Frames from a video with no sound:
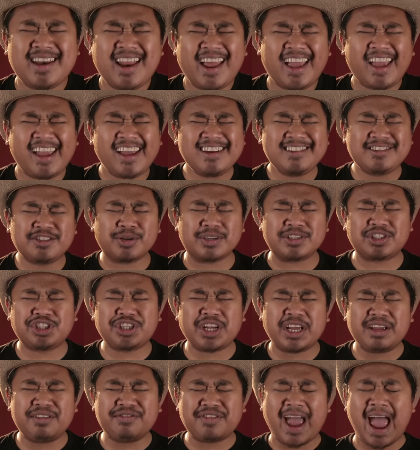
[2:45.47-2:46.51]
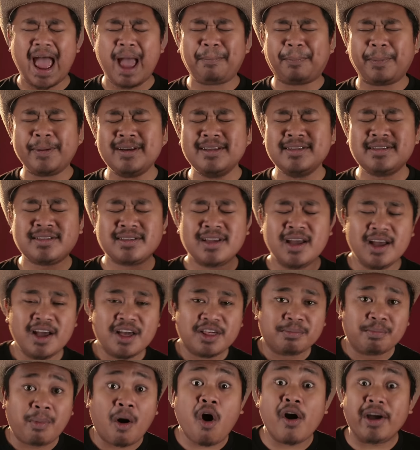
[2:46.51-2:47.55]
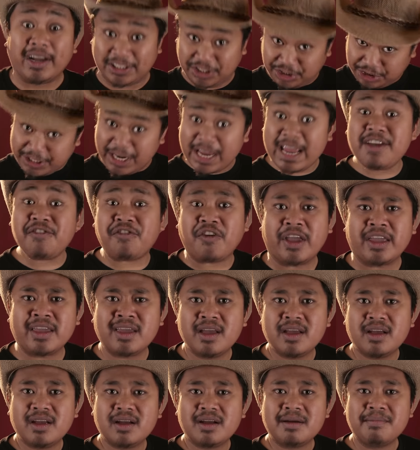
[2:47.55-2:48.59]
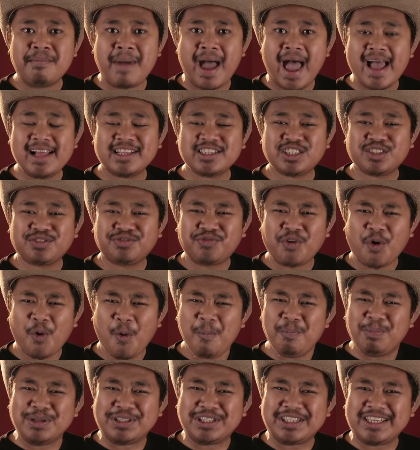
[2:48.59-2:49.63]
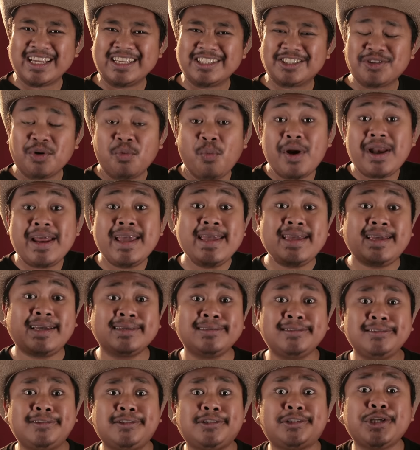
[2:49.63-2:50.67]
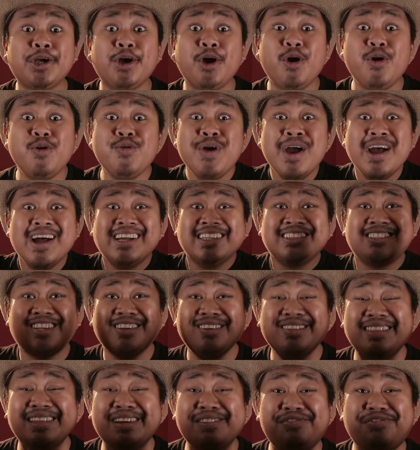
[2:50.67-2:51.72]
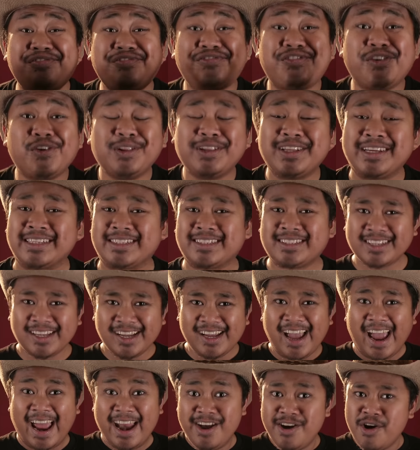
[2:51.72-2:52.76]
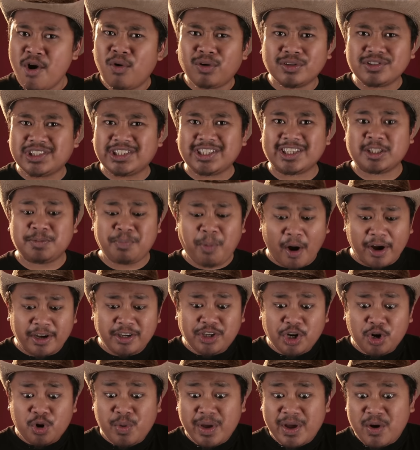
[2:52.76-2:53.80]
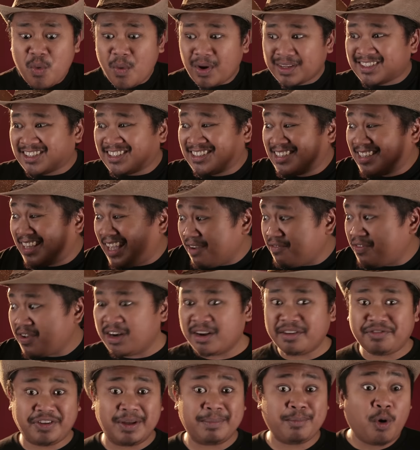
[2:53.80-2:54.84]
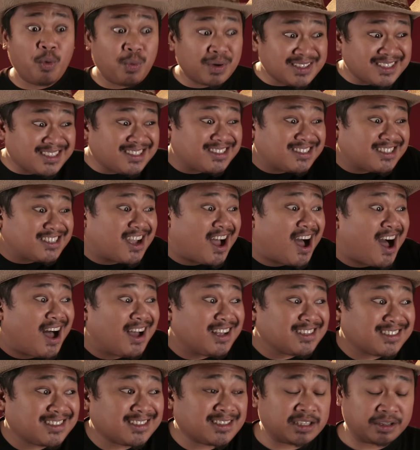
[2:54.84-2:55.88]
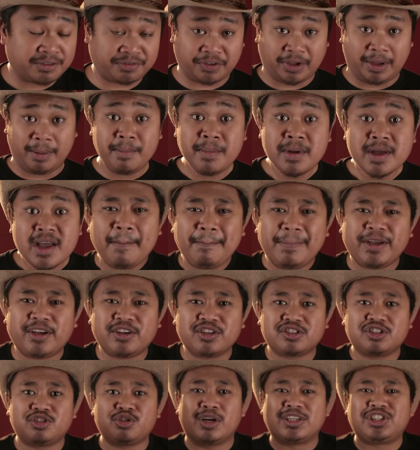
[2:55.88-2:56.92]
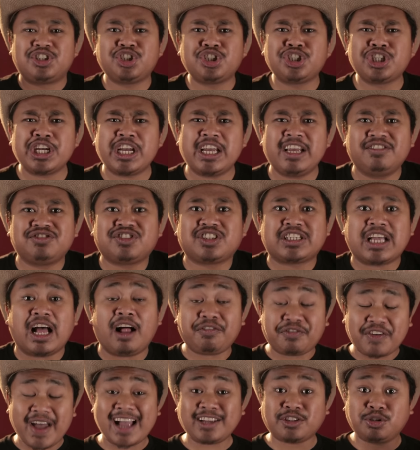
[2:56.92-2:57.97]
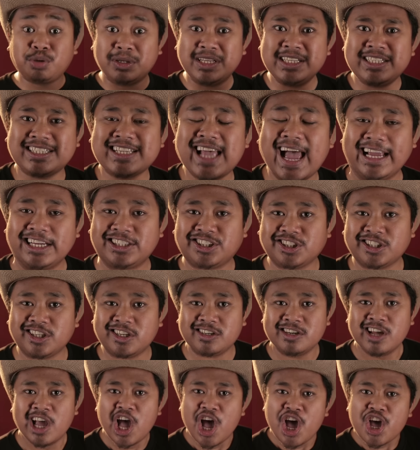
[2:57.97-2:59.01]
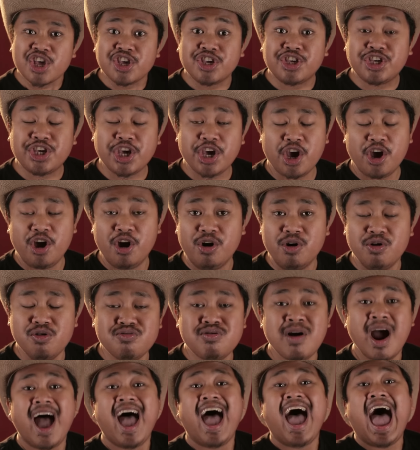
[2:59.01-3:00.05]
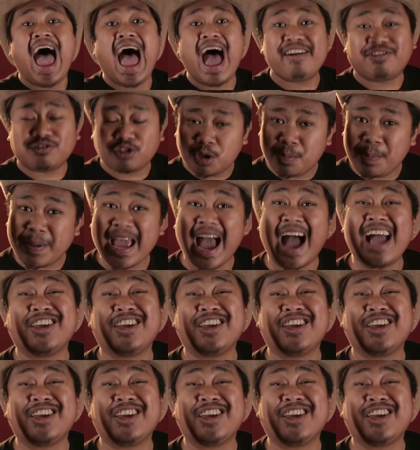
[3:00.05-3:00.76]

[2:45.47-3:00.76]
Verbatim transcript: need to achieve happiness by achieving man's full potential, what he can do to the fullest, and not just by doing what's given of him or what's tasked of him, because to achieve self actualization, you have to be